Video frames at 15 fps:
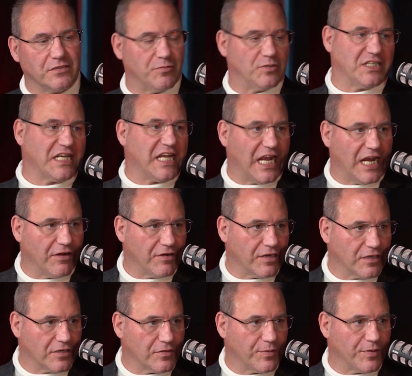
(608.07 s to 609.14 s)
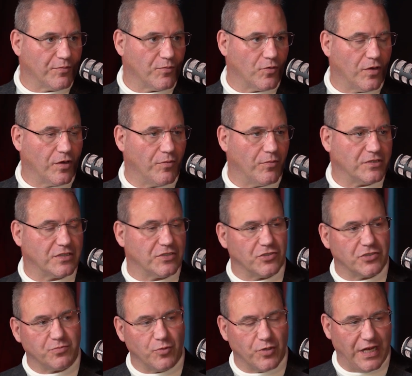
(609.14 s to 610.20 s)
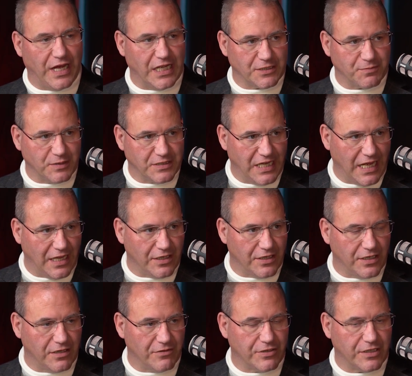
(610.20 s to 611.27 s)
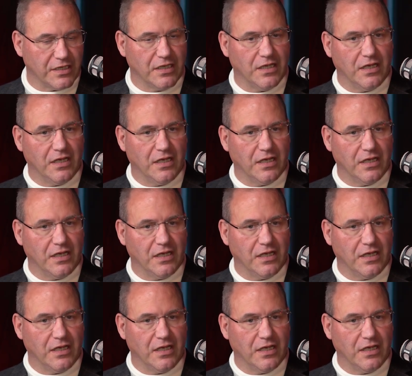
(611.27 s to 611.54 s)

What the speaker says: Was it caring a little bit more? Was it just more the hospitality of it?